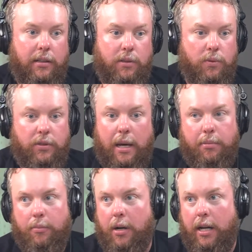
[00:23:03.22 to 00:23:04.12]
this one's
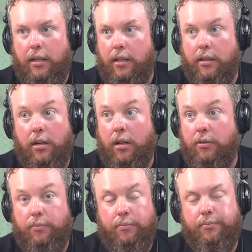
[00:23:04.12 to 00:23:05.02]
apple brandy. They're
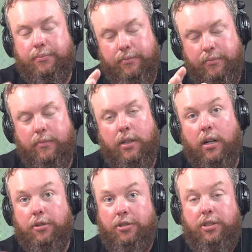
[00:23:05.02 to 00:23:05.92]
all
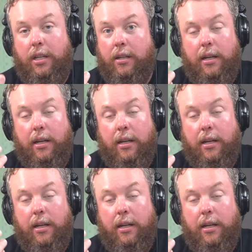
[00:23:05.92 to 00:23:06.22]
shit.